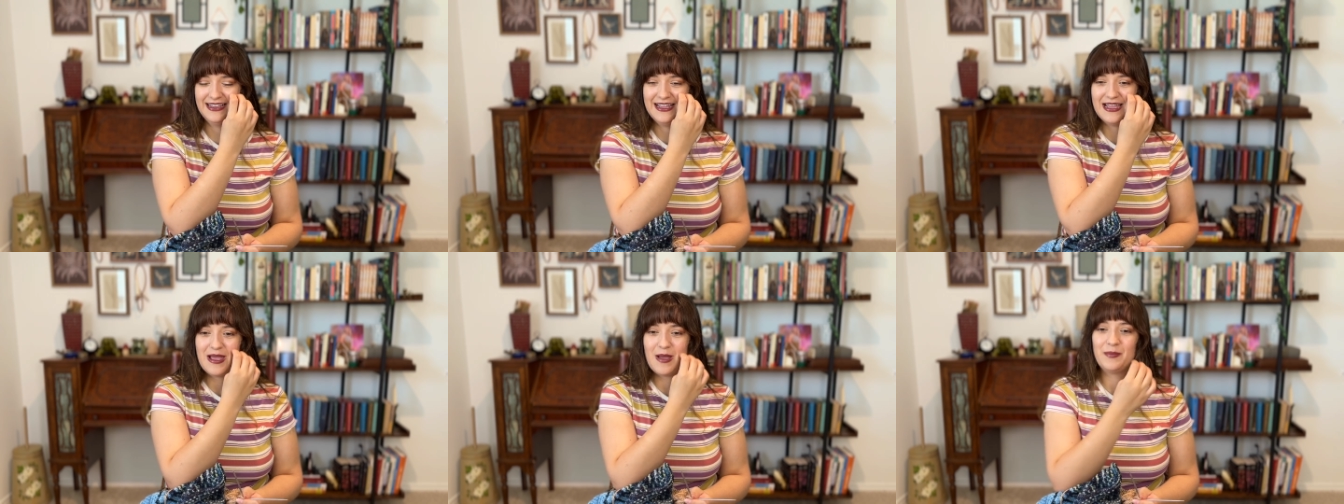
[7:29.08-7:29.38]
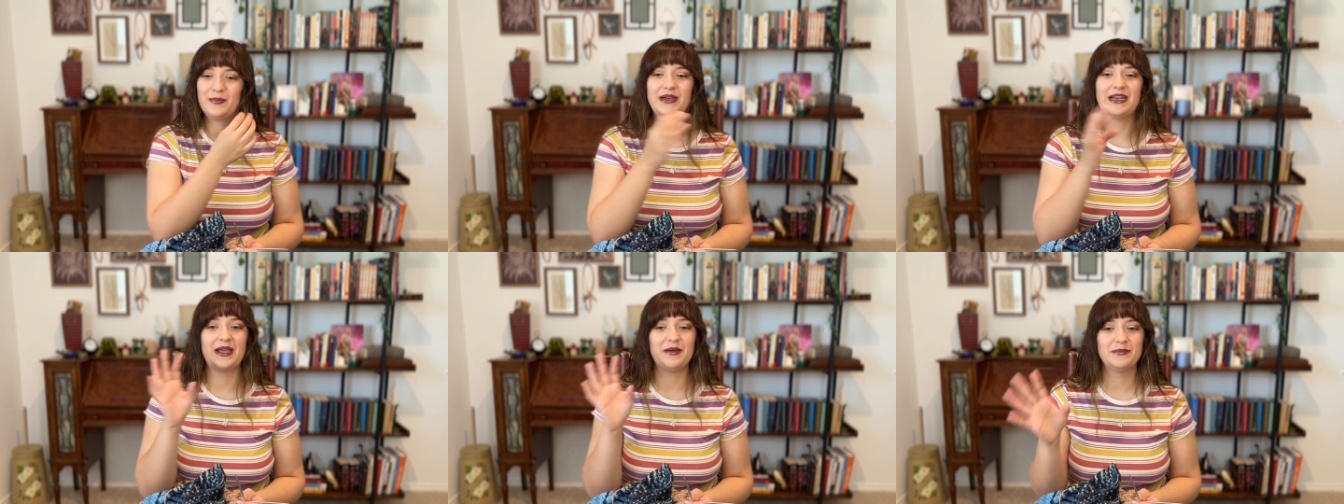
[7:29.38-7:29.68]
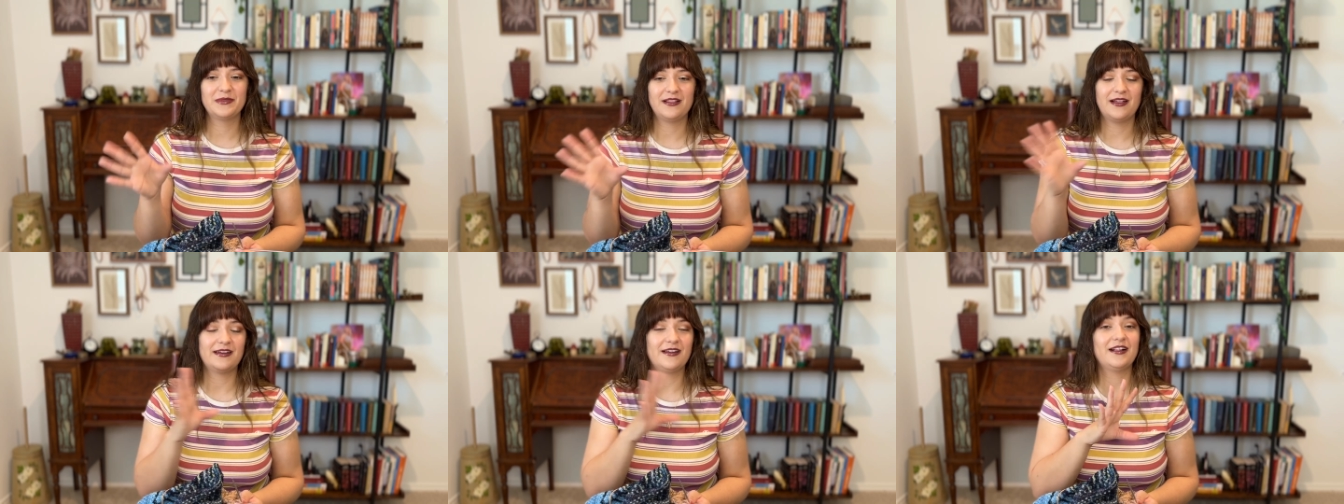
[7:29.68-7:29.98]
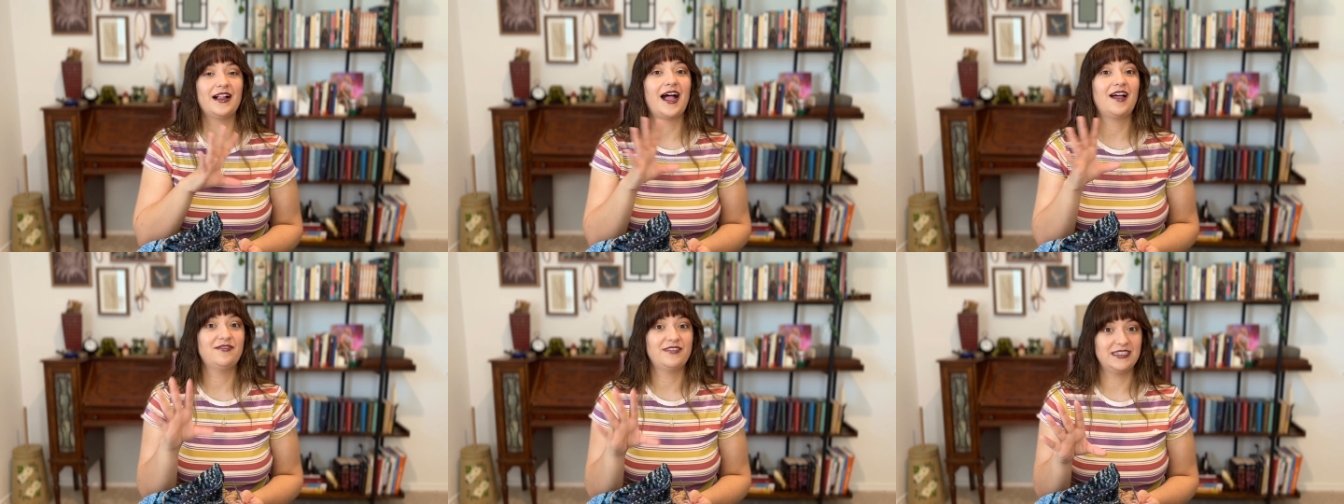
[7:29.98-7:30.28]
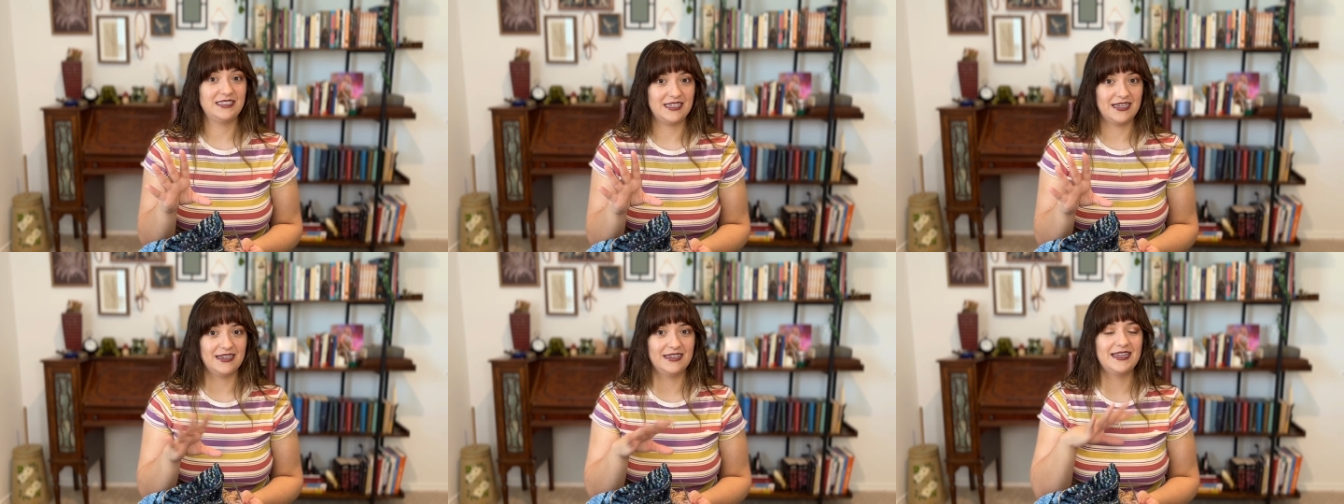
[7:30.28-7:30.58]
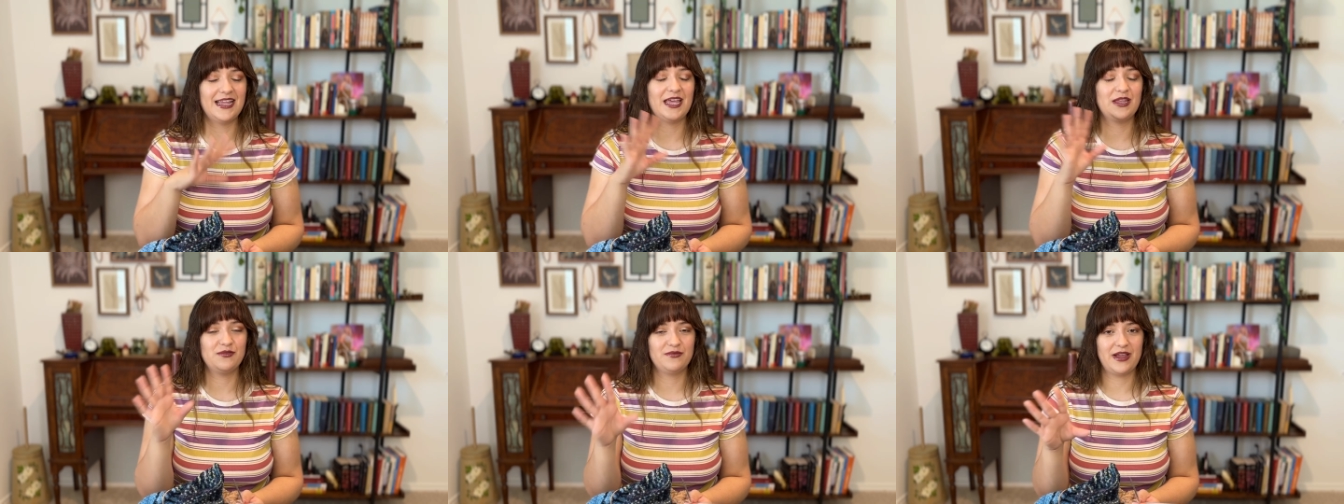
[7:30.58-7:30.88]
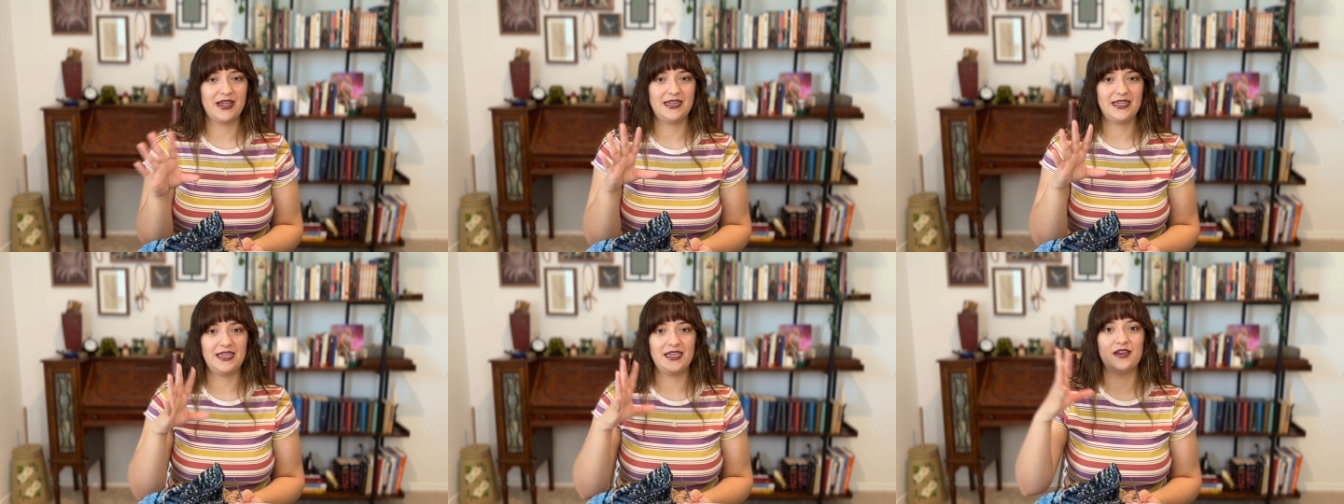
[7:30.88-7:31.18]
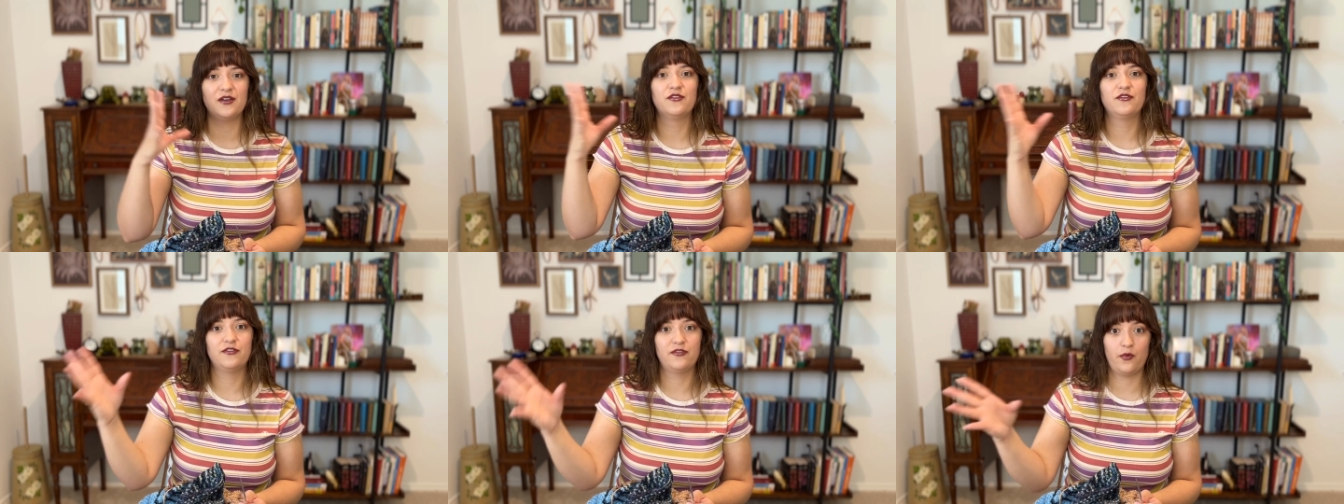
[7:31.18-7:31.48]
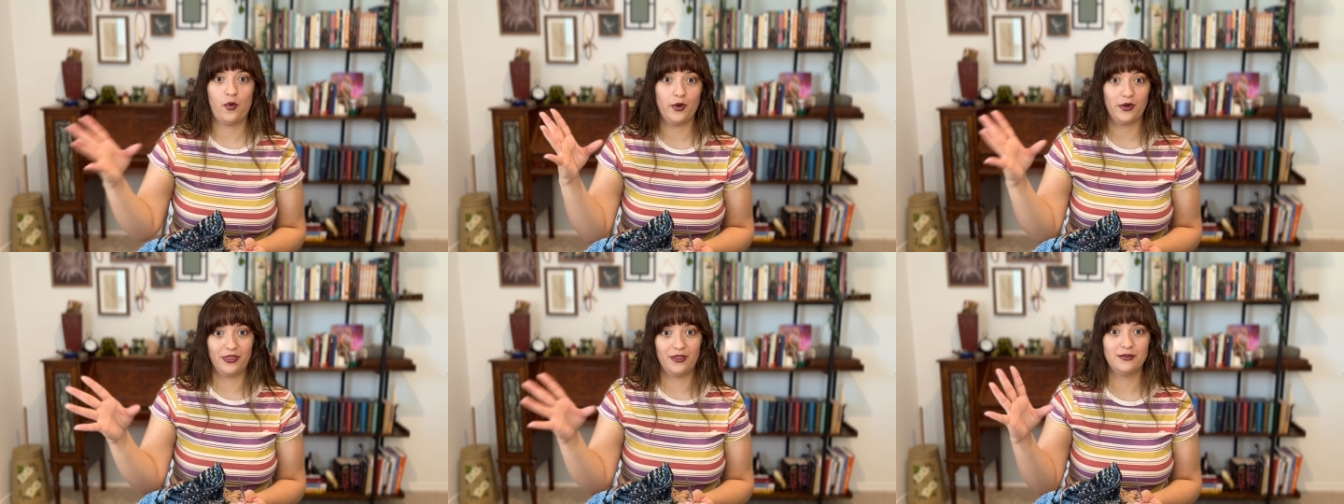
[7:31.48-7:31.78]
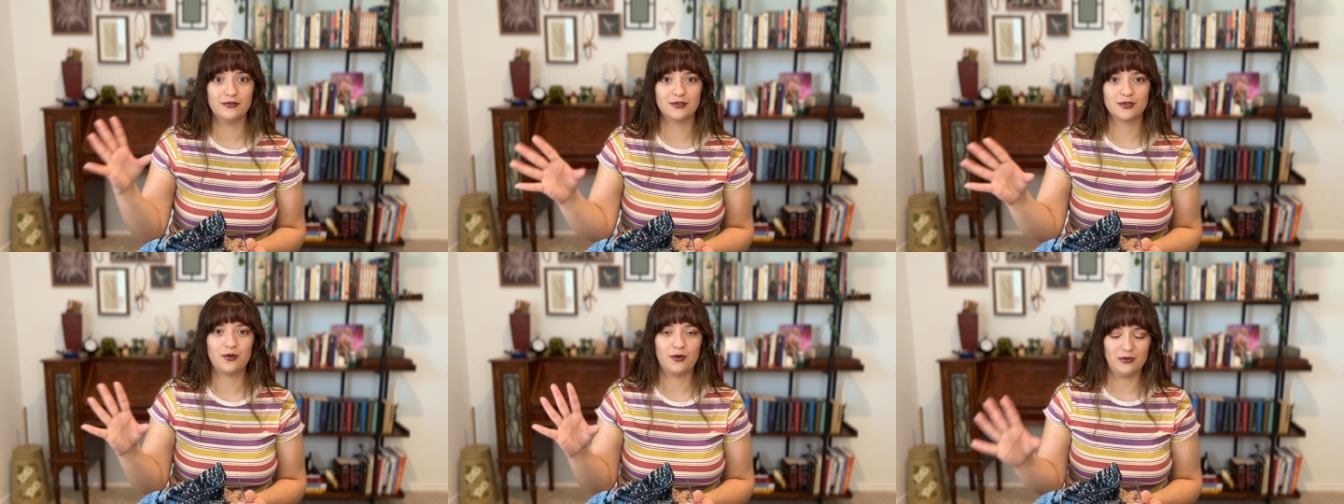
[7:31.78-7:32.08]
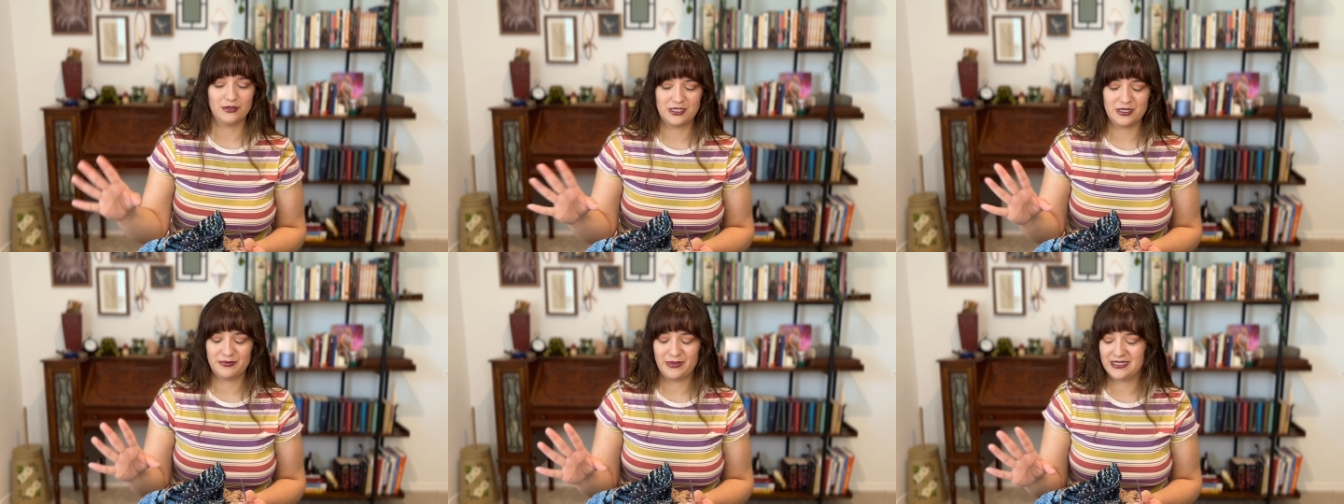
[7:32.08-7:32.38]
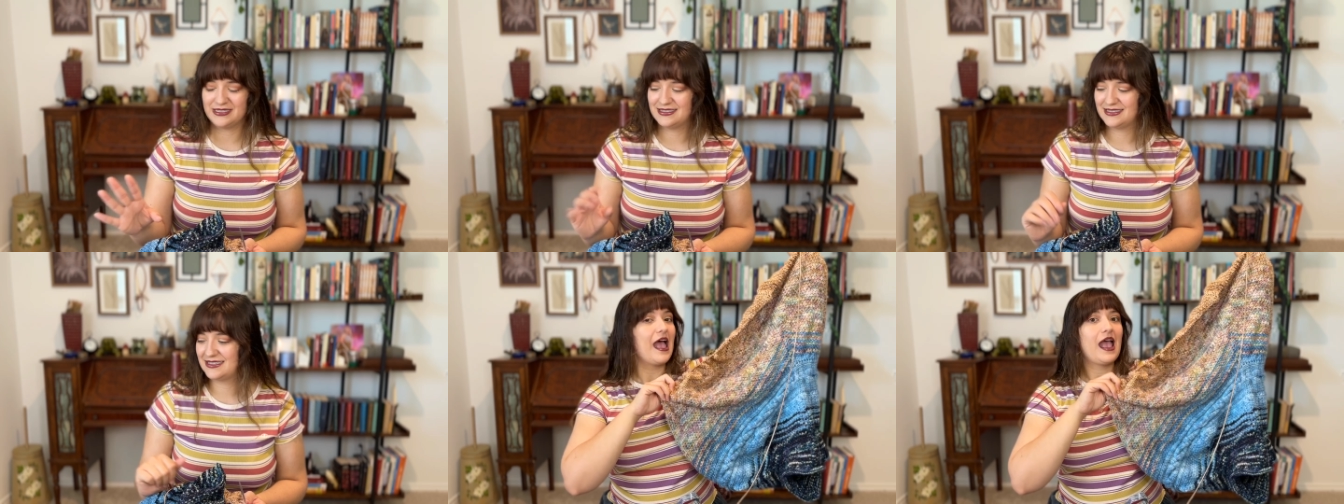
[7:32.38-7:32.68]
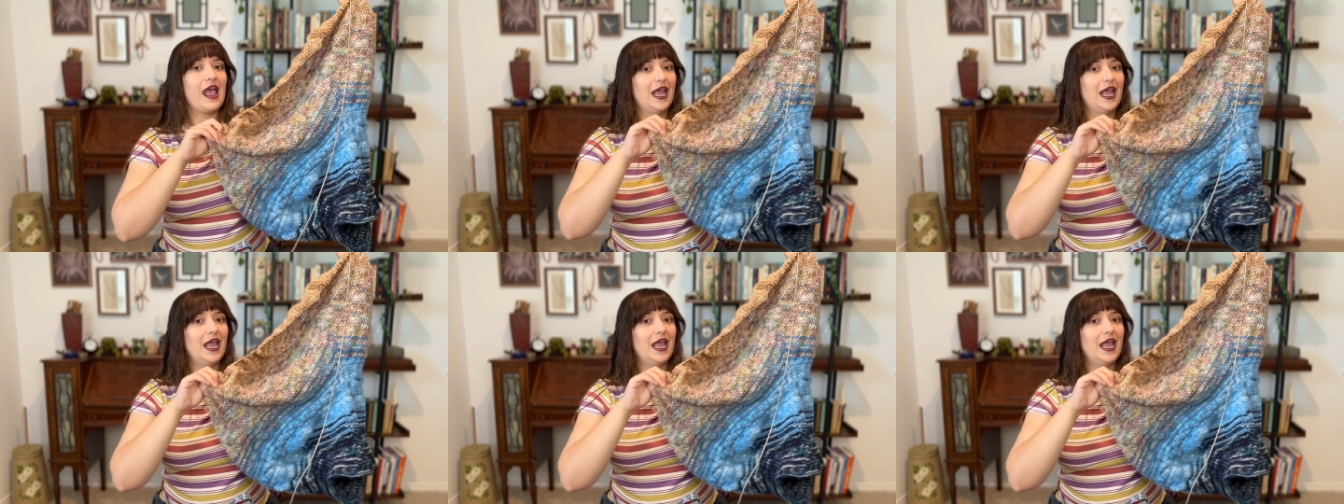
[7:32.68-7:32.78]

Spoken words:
but I'm glad I'll have it done and ready for those colder months.